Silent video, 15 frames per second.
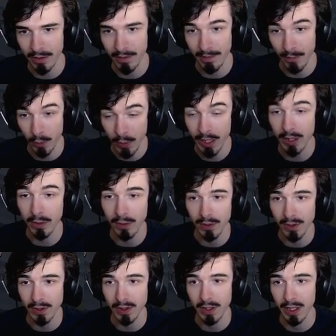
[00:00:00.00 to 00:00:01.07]
few
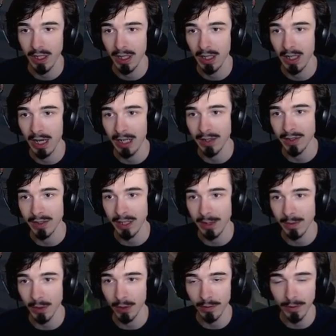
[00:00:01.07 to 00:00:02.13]
kills, and this
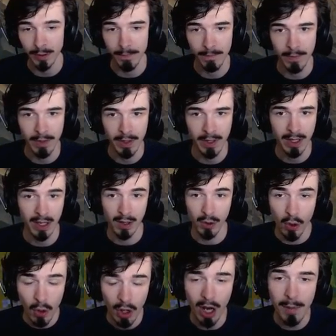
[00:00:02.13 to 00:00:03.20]
game's over.
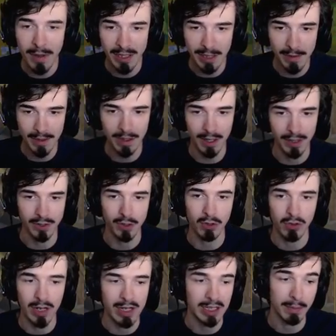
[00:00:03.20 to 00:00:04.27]
Look how much damage it does,
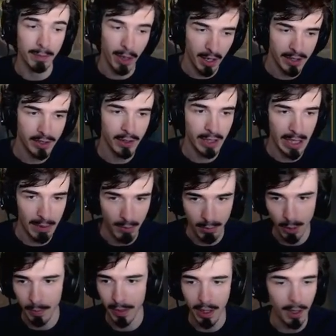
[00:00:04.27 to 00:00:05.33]
crazy, but it's okay, we
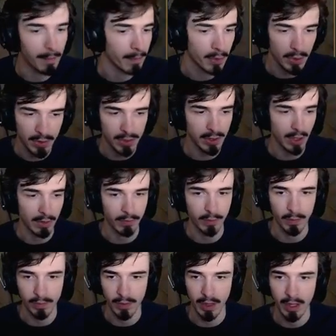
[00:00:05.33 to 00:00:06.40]
mop it up, good stuff.
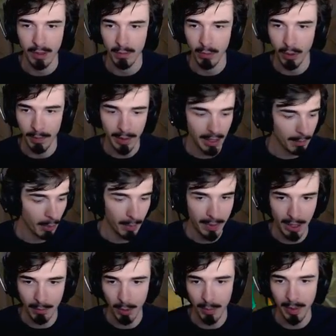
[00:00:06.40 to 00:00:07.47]
Mop it up, mop it
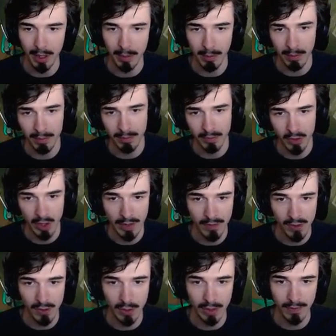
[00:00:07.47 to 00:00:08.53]
up, mopping up.
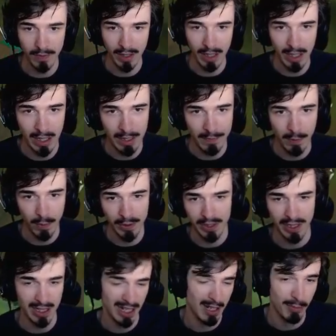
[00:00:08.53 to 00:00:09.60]
Draven's not even here. If he was
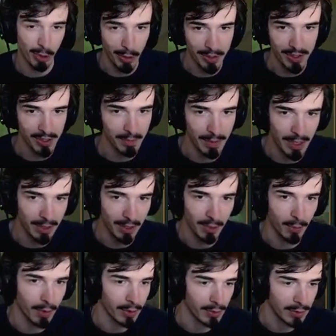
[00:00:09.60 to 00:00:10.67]
here, he'd probably just be another
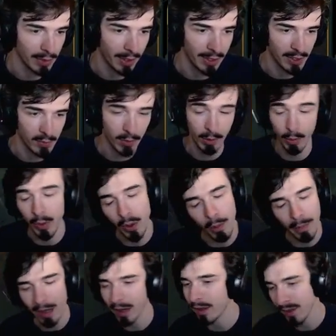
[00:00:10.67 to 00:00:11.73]
one who died as well. We've got
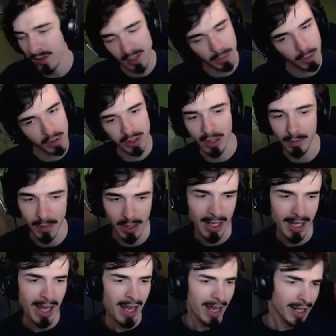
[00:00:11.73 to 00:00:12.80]
Baron now, so let's push down mid,
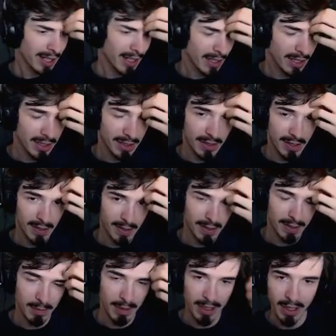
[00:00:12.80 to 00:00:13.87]
get this
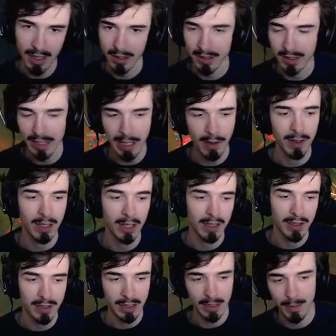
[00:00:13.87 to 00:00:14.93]
mid lane tower, get
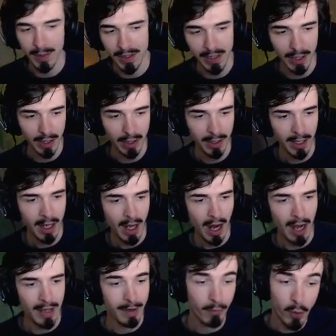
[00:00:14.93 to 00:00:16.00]
this inhibitor,
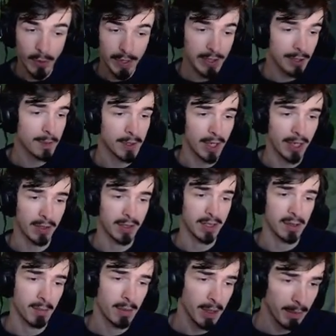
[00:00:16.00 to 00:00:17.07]
and then rotate topside, because there's
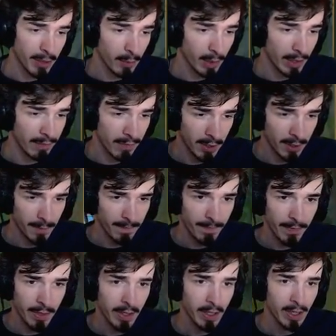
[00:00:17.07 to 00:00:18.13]
a big minion wave here.
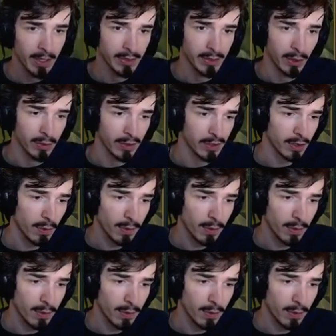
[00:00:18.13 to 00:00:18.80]
So just go